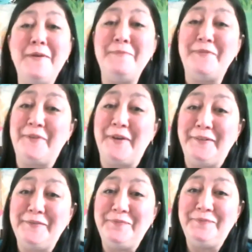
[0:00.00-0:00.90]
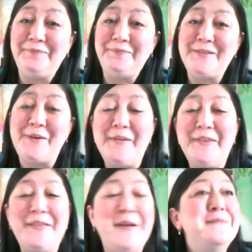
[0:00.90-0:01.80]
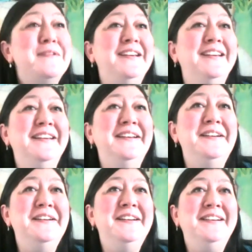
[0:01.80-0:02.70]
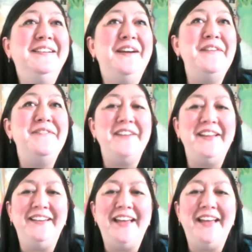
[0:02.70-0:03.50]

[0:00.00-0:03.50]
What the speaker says: before. So I think that'll be kind of fun.